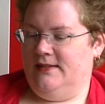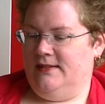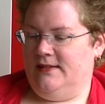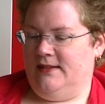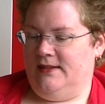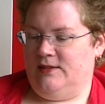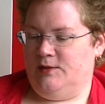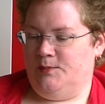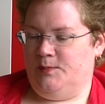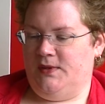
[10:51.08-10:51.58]

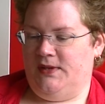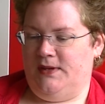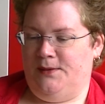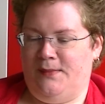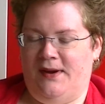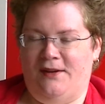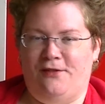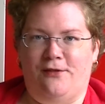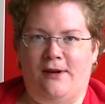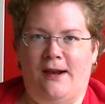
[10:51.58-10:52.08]
It's a pity
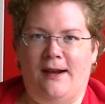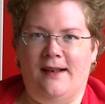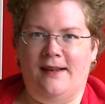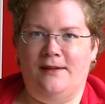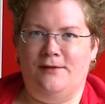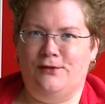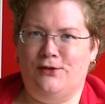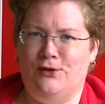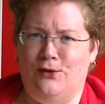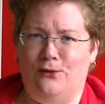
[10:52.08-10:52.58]
my friend
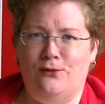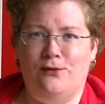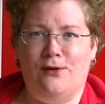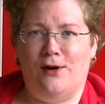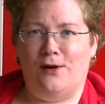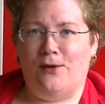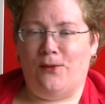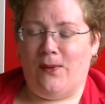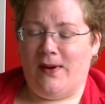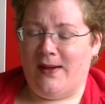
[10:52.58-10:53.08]
lives so
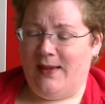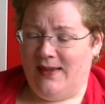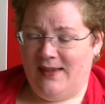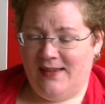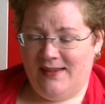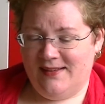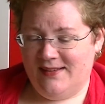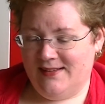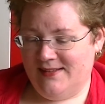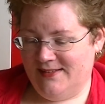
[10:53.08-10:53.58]
far away.
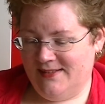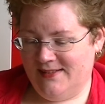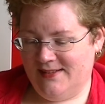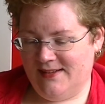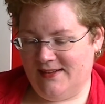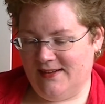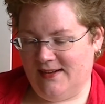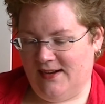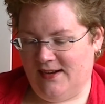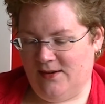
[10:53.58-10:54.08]

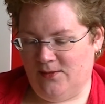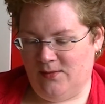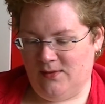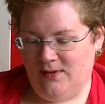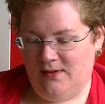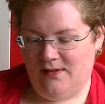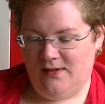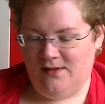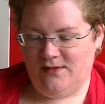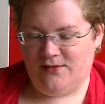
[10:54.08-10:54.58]
I
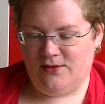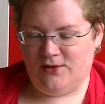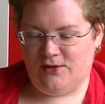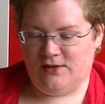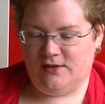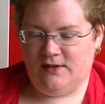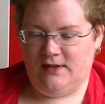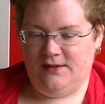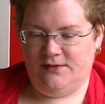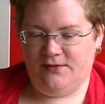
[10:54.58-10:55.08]
would love her
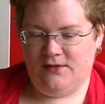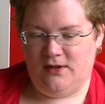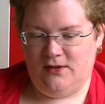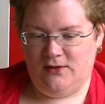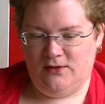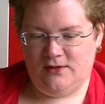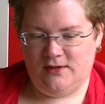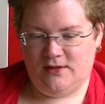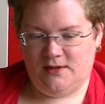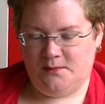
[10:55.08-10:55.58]
to live
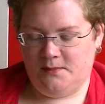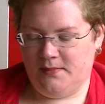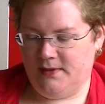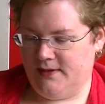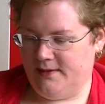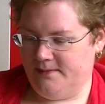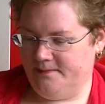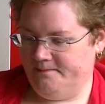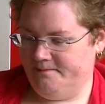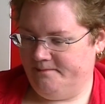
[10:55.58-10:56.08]
closer,
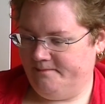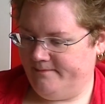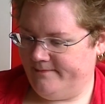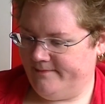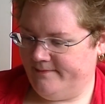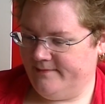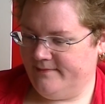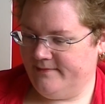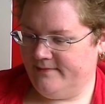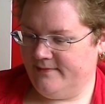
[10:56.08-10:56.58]
but
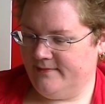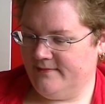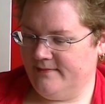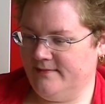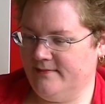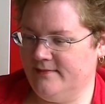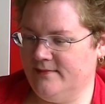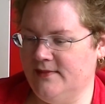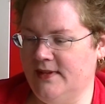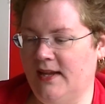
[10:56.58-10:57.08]

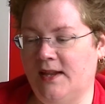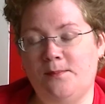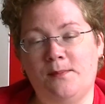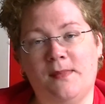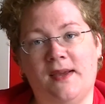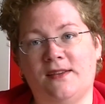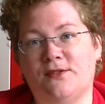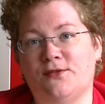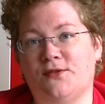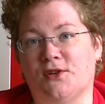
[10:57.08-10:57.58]
it
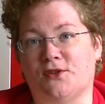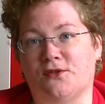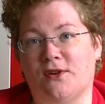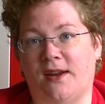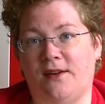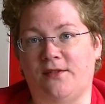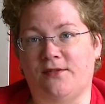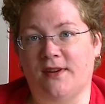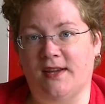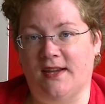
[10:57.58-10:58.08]
makes for
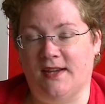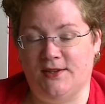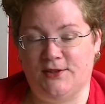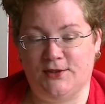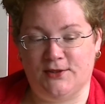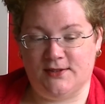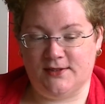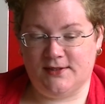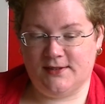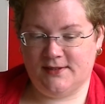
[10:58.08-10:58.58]
great
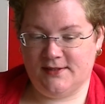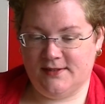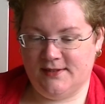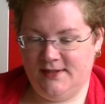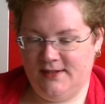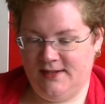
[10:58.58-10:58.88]
vacations.